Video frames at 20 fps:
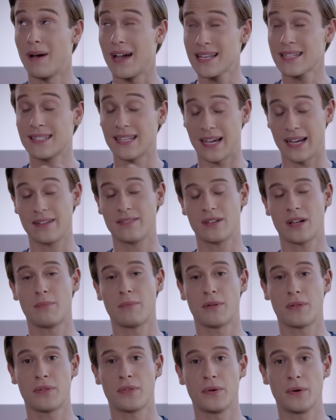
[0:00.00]
on my side
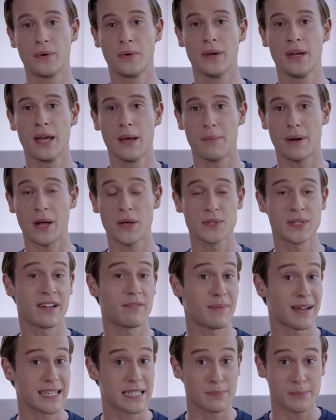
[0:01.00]
coming through, but I also
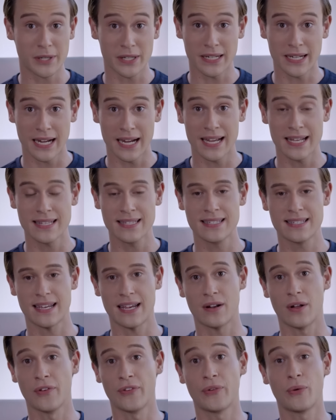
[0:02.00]
have my spirit guides
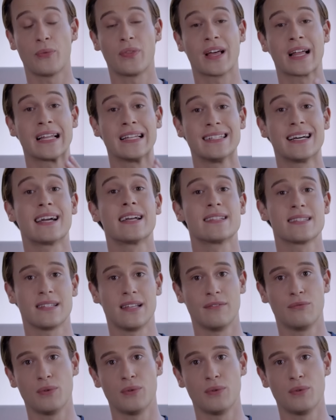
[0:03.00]
and also the client's